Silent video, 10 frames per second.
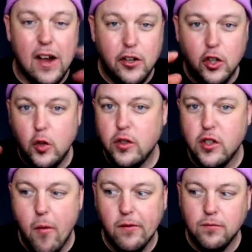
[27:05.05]
had
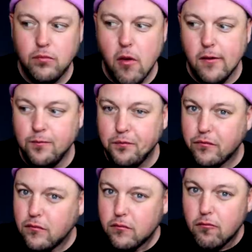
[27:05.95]
dudes
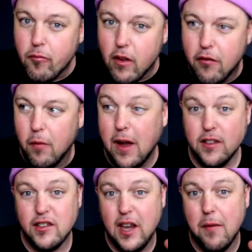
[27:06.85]
from
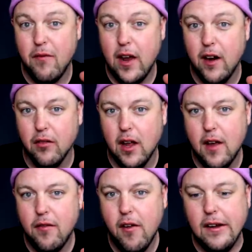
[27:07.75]
that same vein of
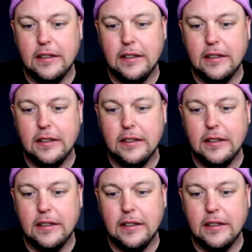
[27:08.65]
life